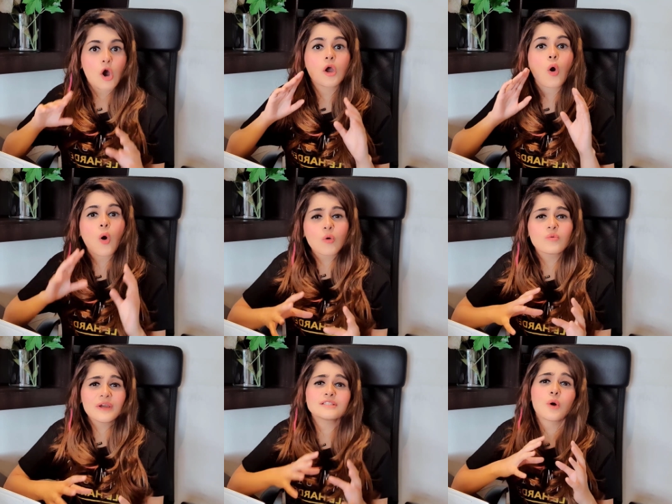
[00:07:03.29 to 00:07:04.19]
I
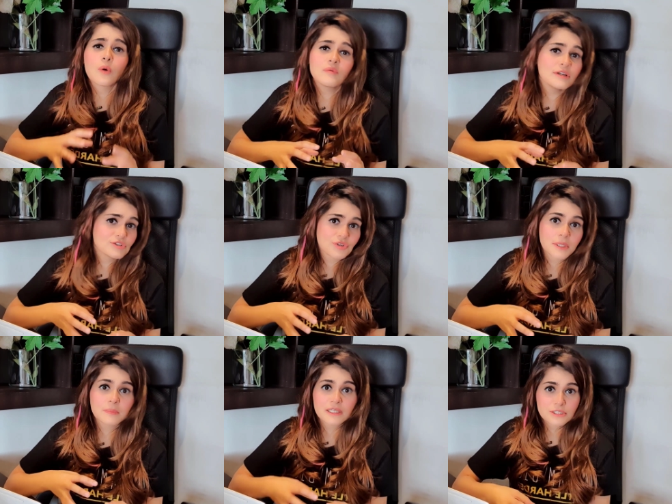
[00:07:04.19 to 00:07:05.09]
always
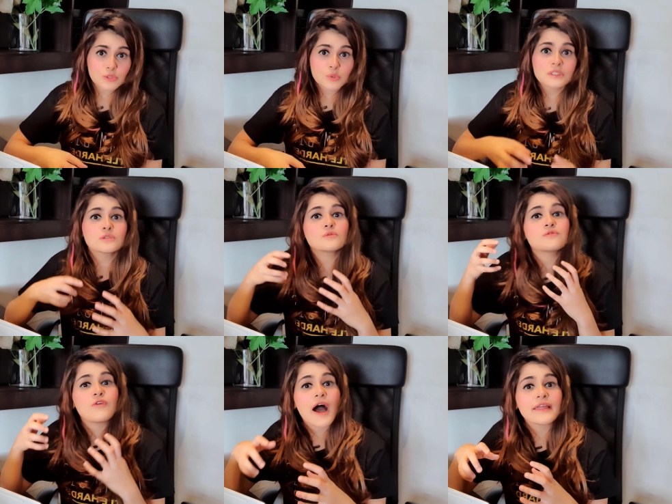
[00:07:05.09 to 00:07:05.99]
train my students to
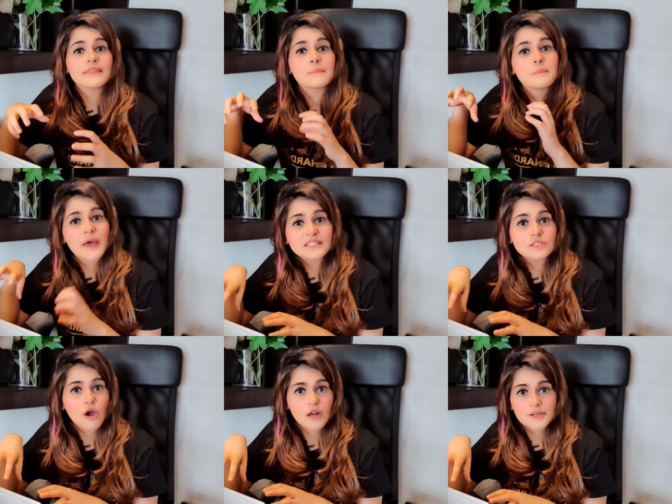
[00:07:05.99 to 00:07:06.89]
find the
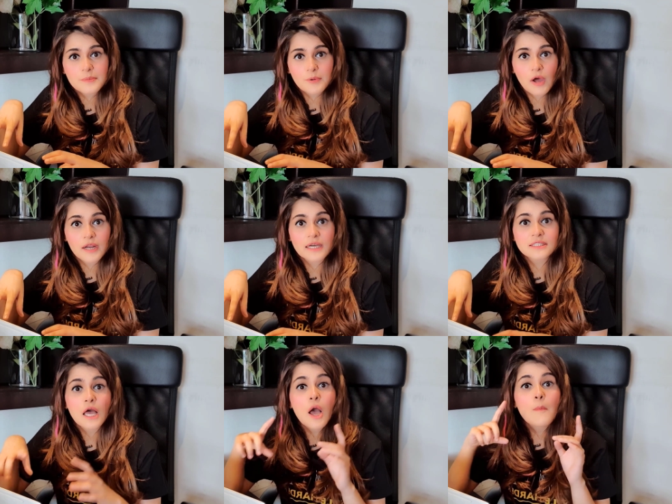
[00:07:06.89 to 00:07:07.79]
best quality
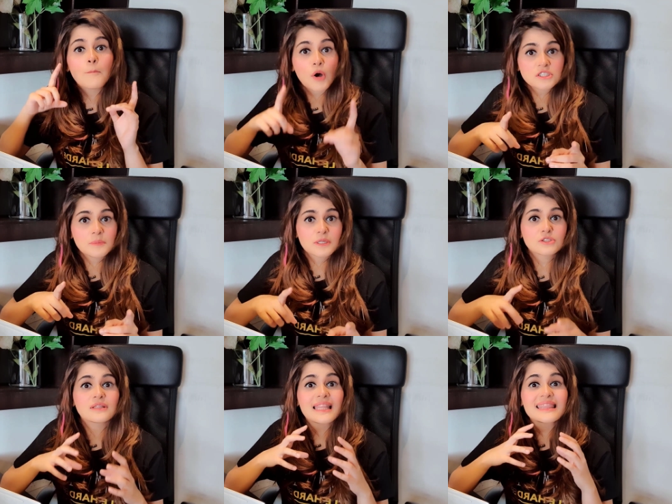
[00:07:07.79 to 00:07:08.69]
products possible
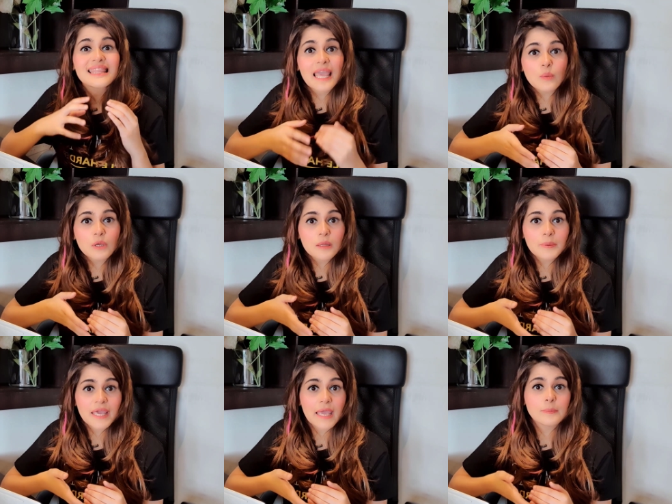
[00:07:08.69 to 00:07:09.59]
so that they will
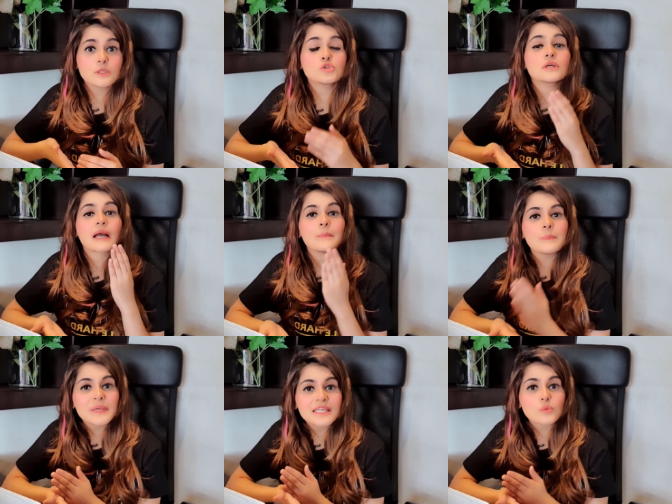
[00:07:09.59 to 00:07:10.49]
be able to
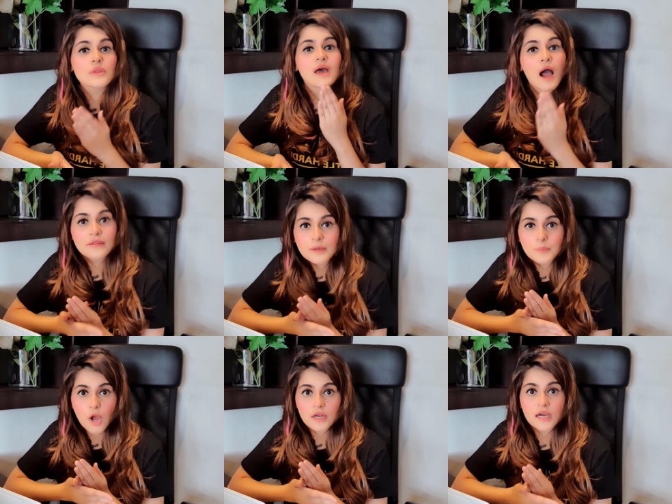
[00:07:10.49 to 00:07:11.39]
compete with other
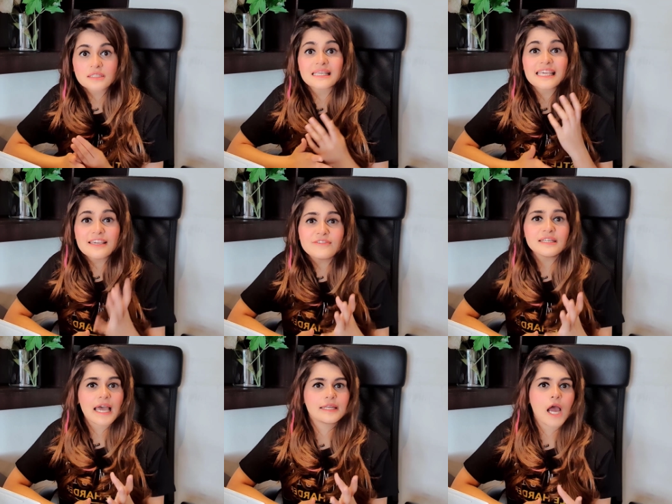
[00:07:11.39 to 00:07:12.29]
products even
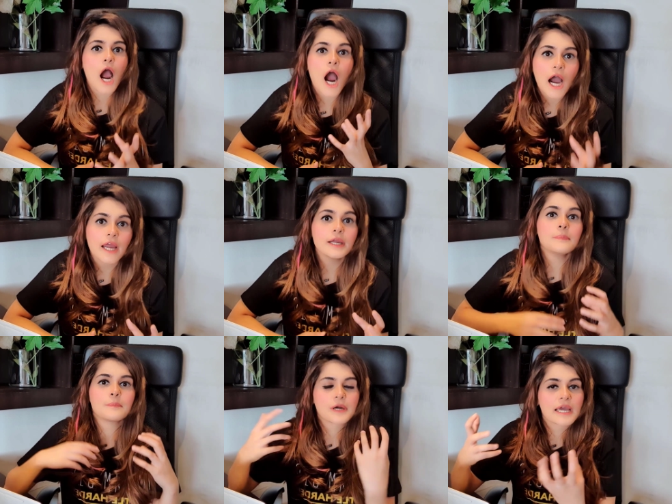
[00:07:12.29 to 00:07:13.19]
at a higher
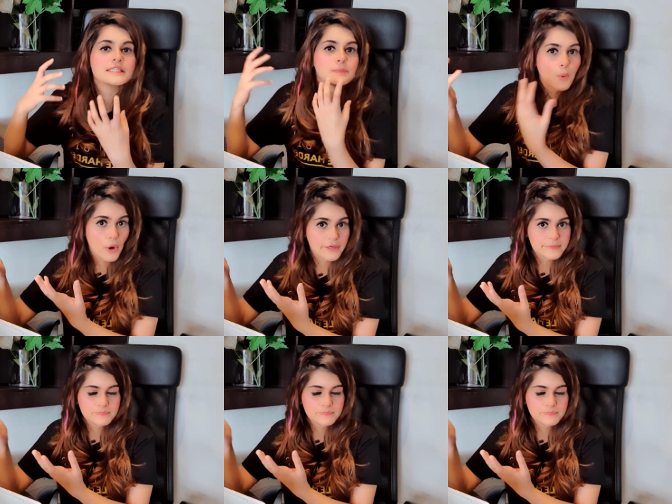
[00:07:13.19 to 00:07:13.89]
price point.